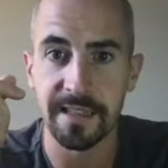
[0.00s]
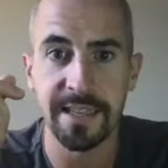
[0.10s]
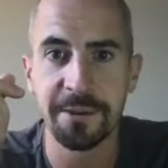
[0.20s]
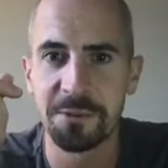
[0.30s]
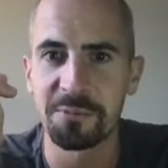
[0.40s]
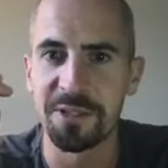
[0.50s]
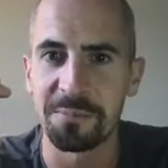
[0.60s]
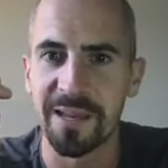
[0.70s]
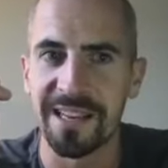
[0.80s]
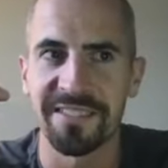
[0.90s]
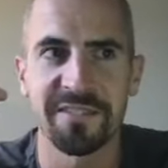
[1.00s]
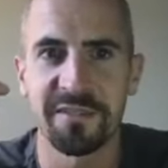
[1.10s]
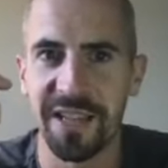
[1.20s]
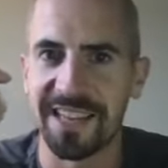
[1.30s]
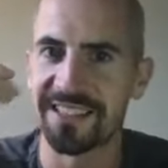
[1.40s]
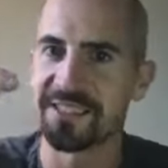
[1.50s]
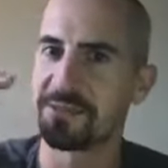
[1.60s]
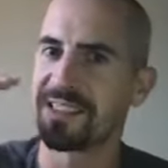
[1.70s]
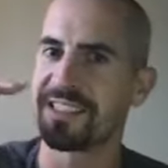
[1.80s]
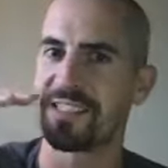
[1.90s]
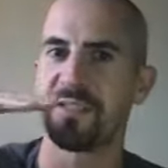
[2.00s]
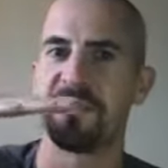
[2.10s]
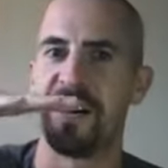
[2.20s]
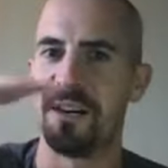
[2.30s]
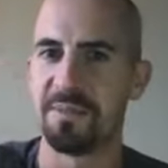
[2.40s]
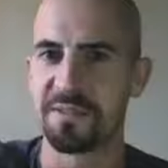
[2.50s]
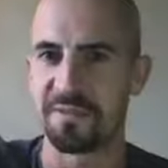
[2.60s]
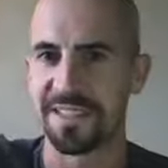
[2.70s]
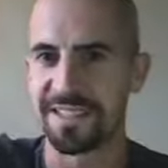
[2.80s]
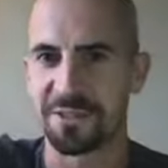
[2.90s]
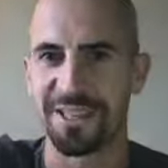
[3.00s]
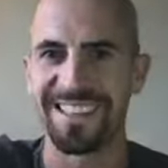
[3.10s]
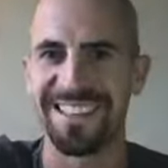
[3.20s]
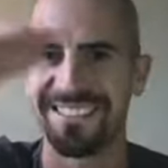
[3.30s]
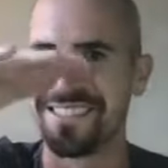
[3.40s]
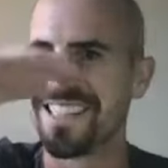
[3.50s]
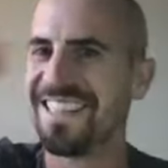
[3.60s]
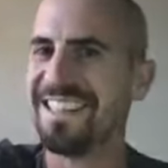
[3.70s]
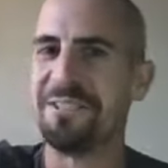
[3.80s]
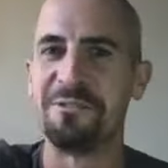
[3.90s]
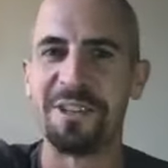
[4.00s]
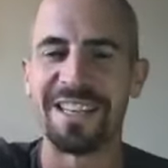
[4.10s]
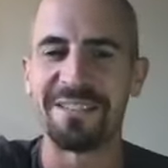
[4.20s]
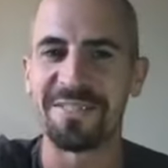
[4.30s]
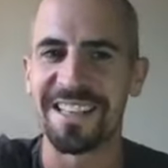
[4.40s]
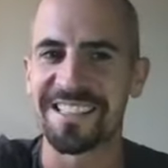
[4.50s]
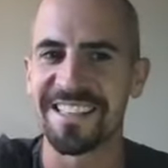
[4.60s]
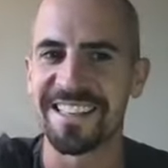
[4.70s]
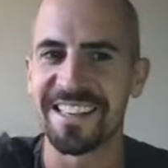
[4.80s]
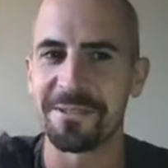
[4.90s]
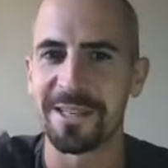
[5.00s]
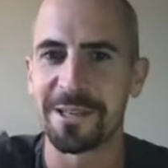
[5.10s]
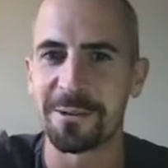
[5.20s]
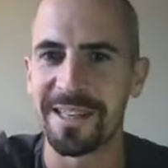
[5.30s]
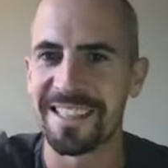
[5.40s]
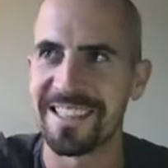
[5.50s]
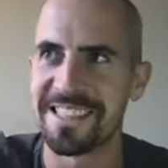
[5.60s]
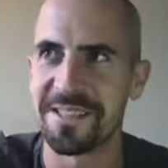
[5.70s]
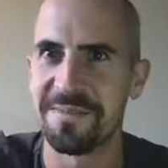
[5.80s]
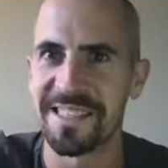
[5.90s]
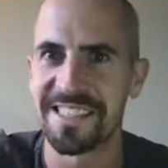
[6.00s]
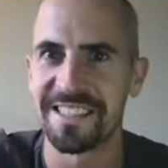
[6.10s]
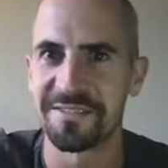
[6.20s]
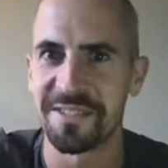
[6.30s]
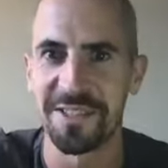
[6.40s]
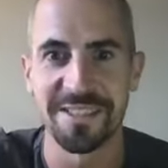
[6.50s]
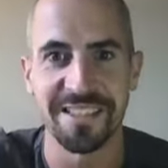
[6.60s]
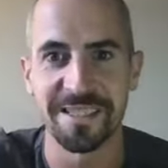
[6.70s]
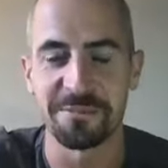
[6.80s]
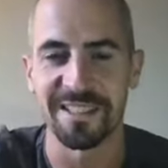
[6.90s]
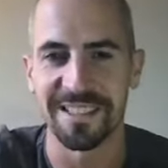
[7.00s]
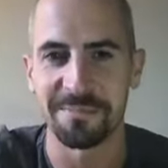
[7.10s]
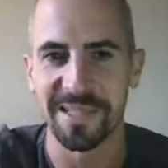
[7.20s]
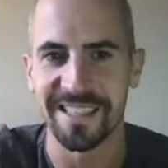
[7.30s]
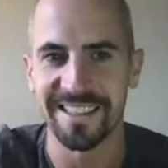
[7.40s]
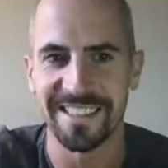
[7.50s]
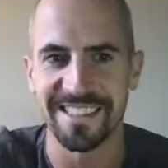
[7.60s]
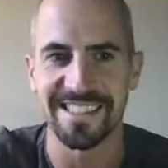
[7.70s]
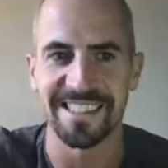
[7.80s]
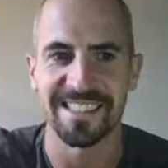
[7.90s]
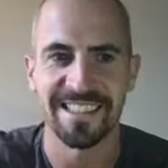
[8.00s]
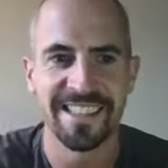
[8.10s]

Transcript: I think it was pretty flat flat because it was like this farmer's field, right? It was really flat. So I think I went quite easy on myself, not deliberately, but I think I did.